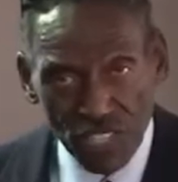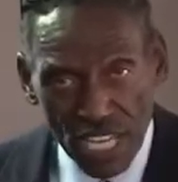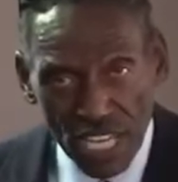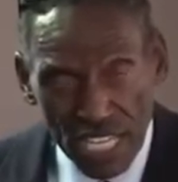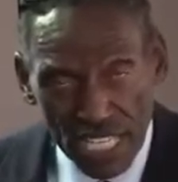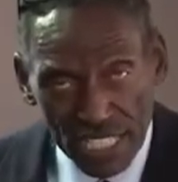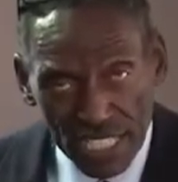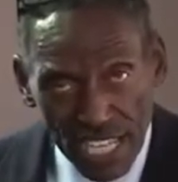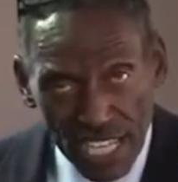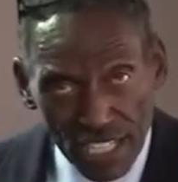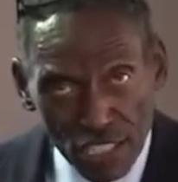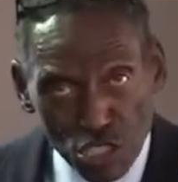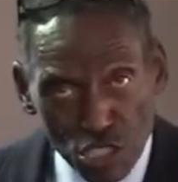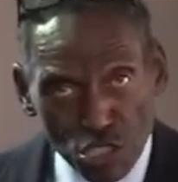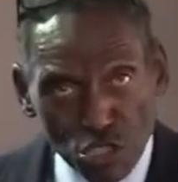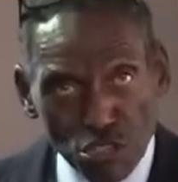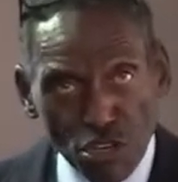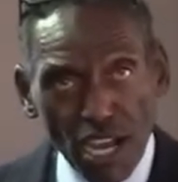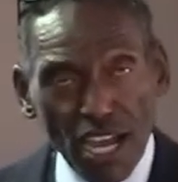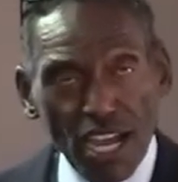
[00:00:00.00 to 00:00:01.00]
that is
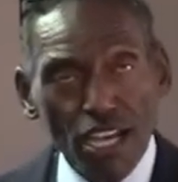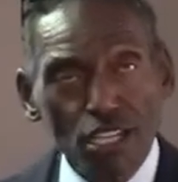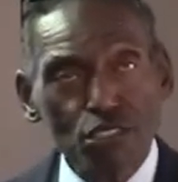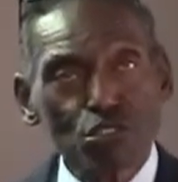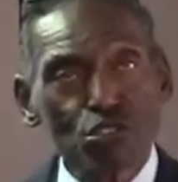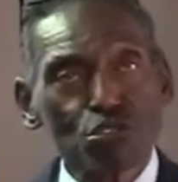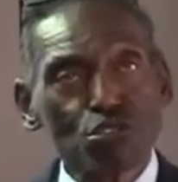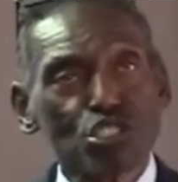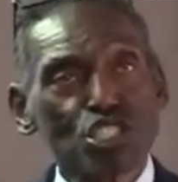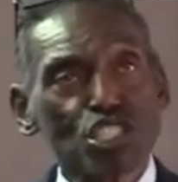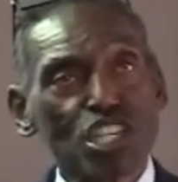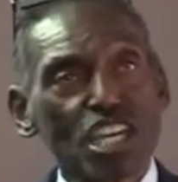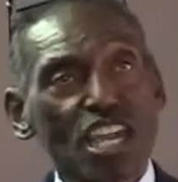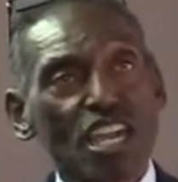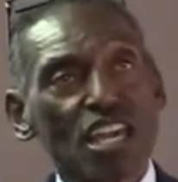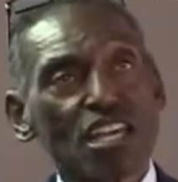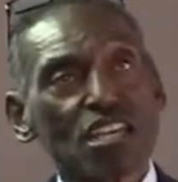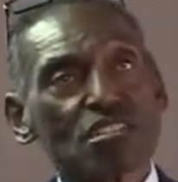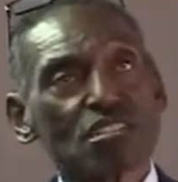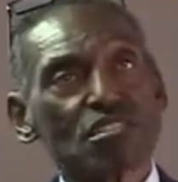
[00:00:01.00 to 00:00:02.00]
trying to
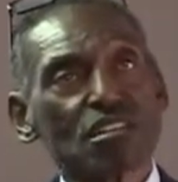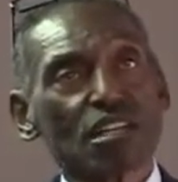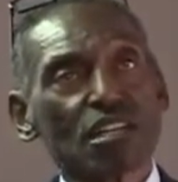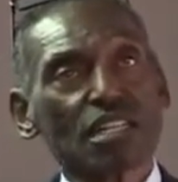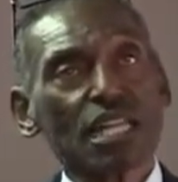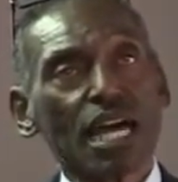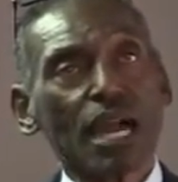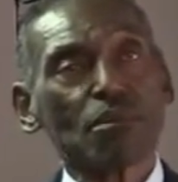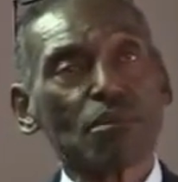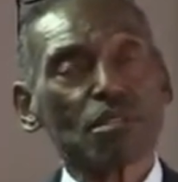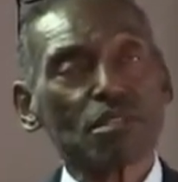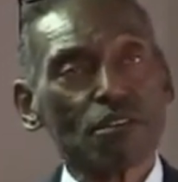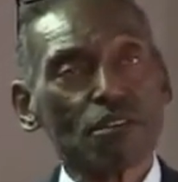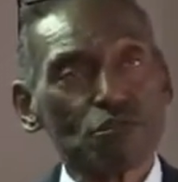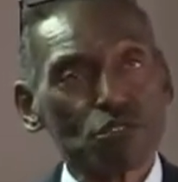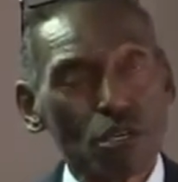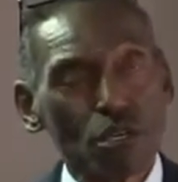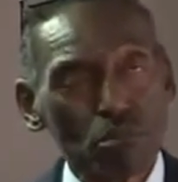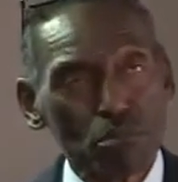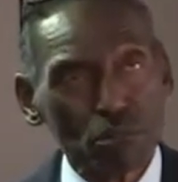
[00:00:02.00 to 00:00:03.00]
change the climate of
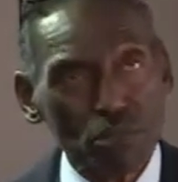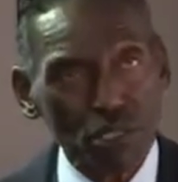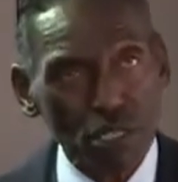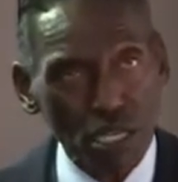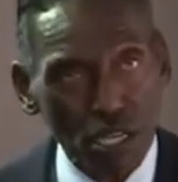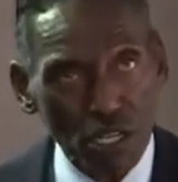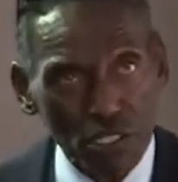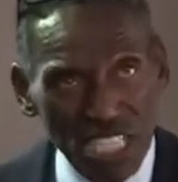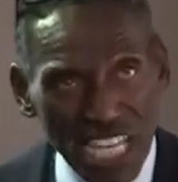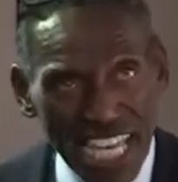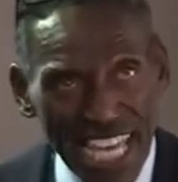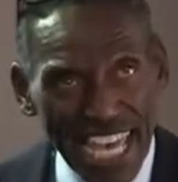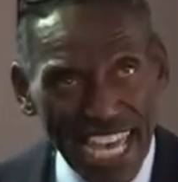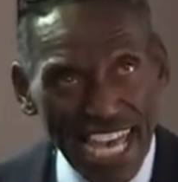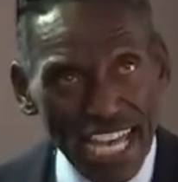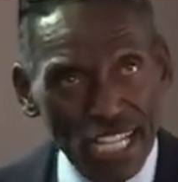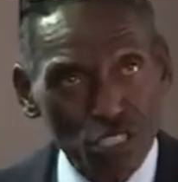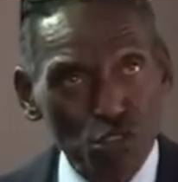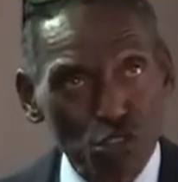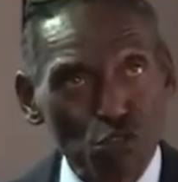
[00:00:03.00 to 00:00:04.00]
your blood
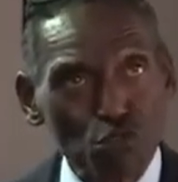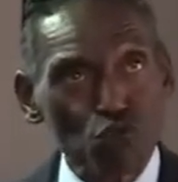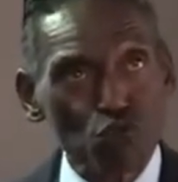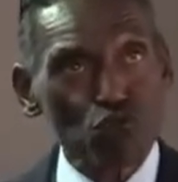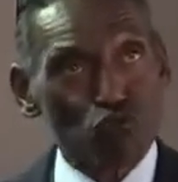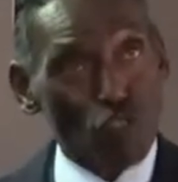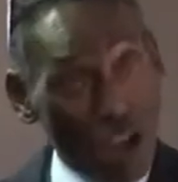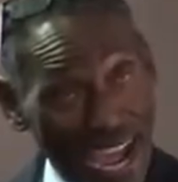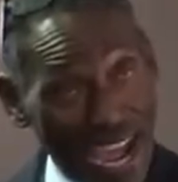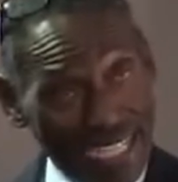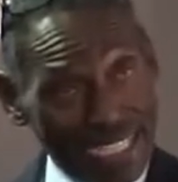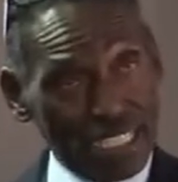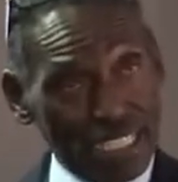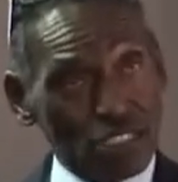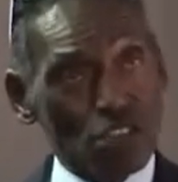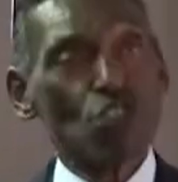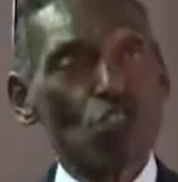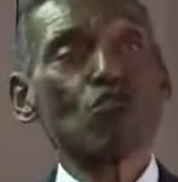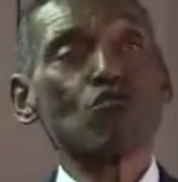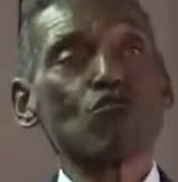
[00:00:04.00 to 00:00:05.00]
and to right
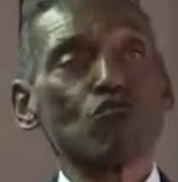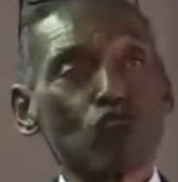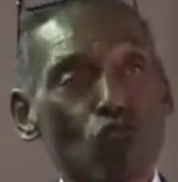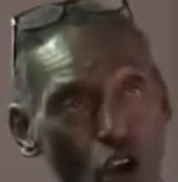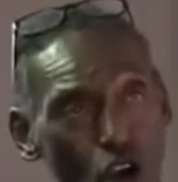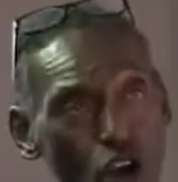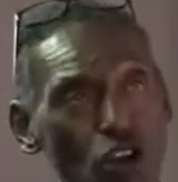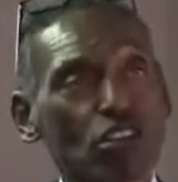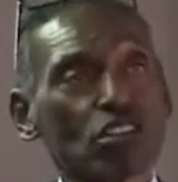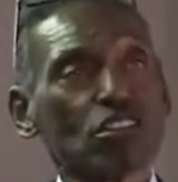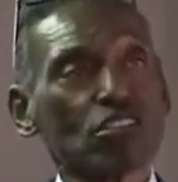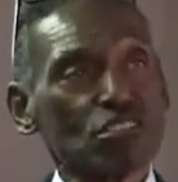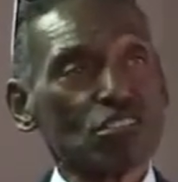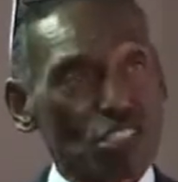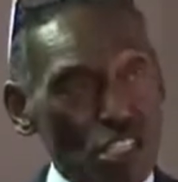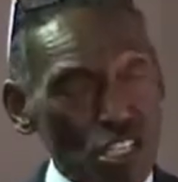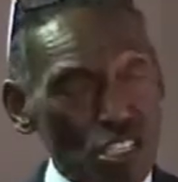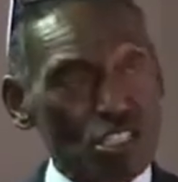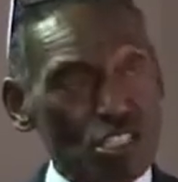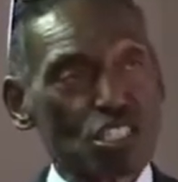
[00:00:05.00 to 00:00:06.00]
wrong
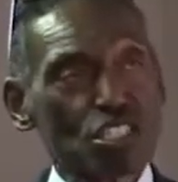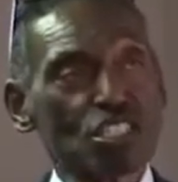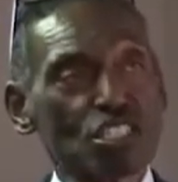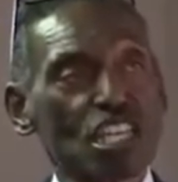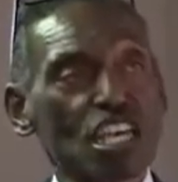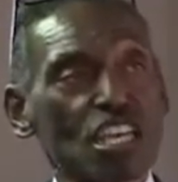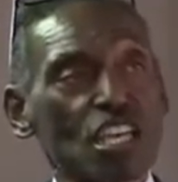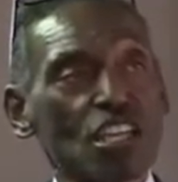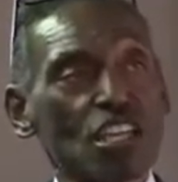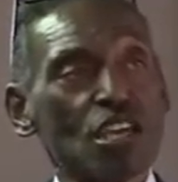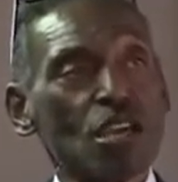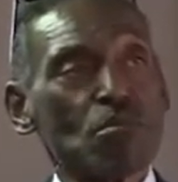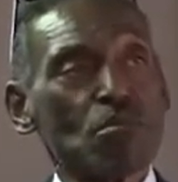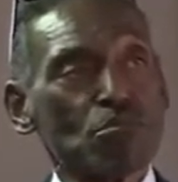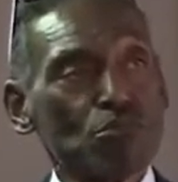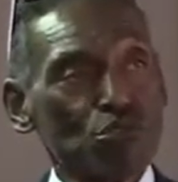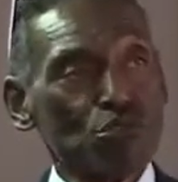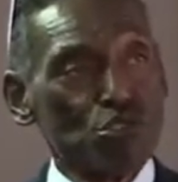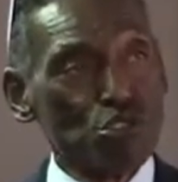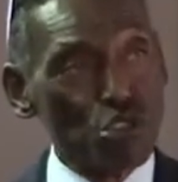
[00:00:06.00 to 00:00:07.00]
conditions that
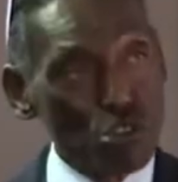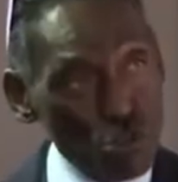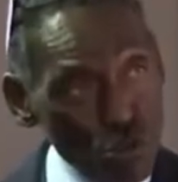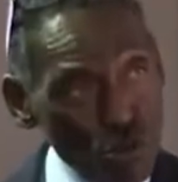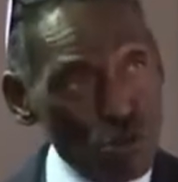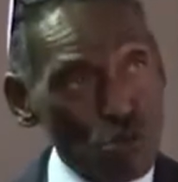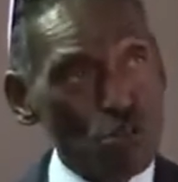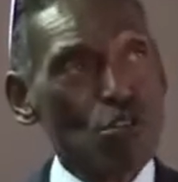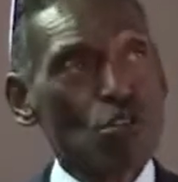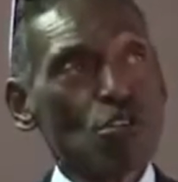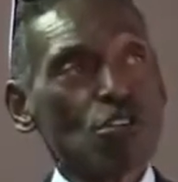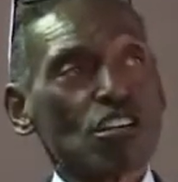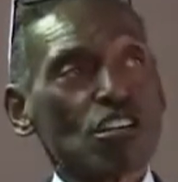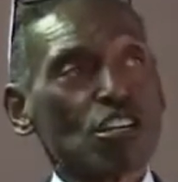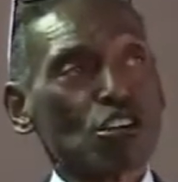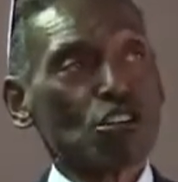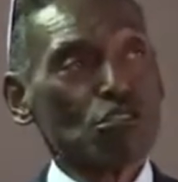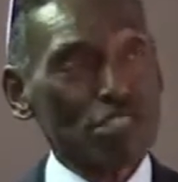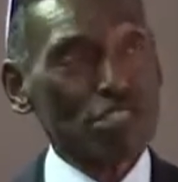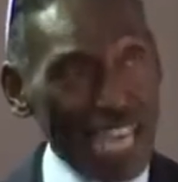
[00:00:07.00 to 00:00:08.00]
you
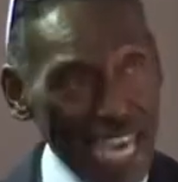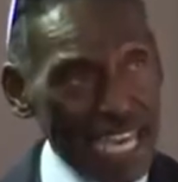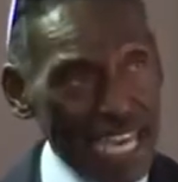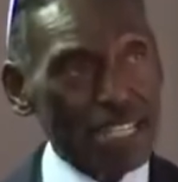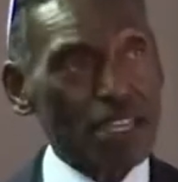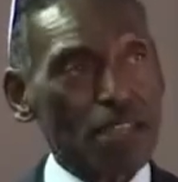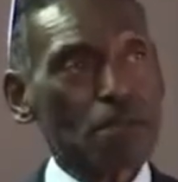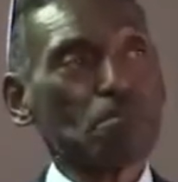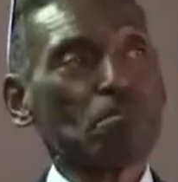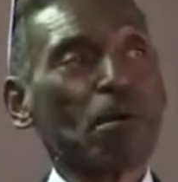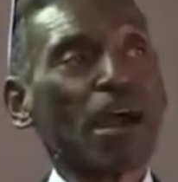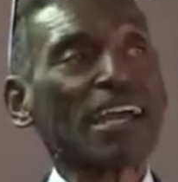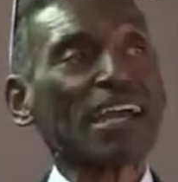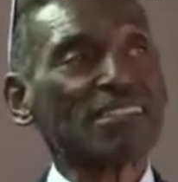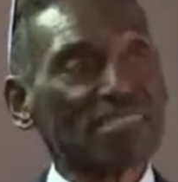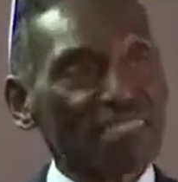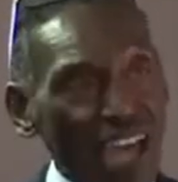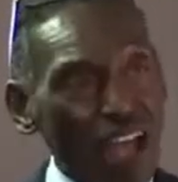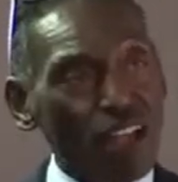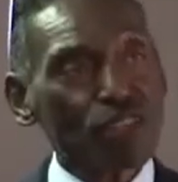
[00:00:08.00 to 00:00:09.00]
created by
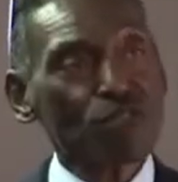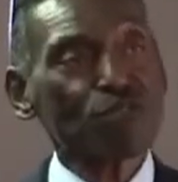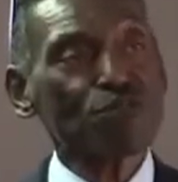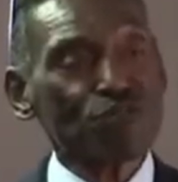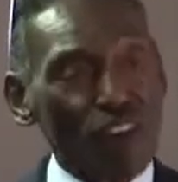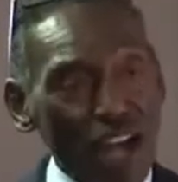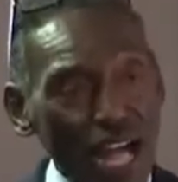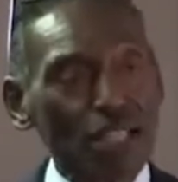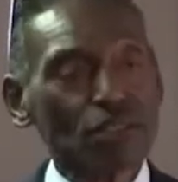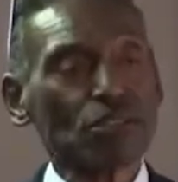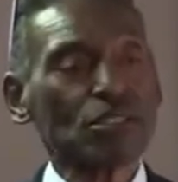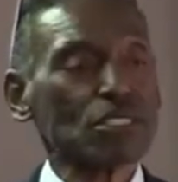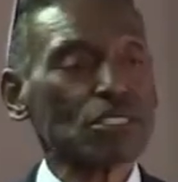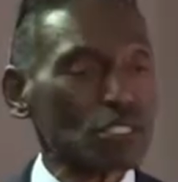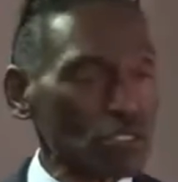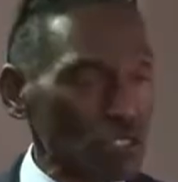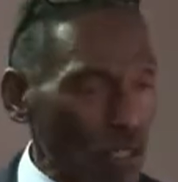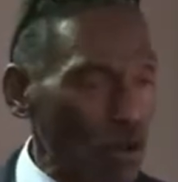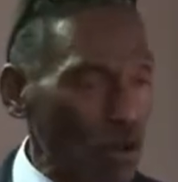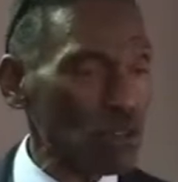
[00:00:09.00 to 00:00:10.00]
not following the
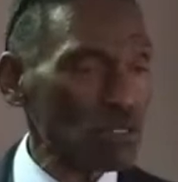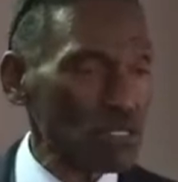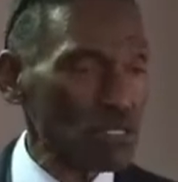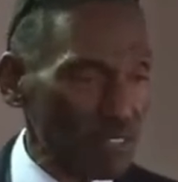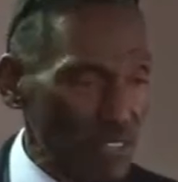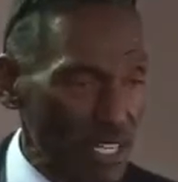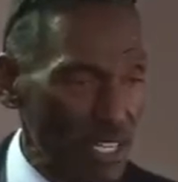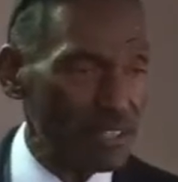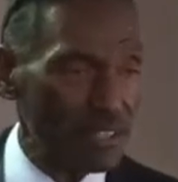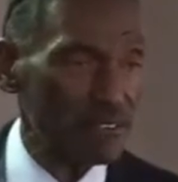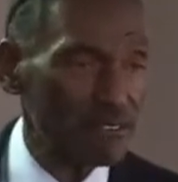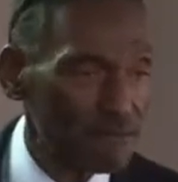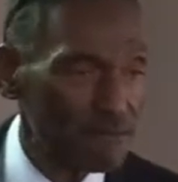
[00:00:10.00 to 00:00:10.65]
laws of hell.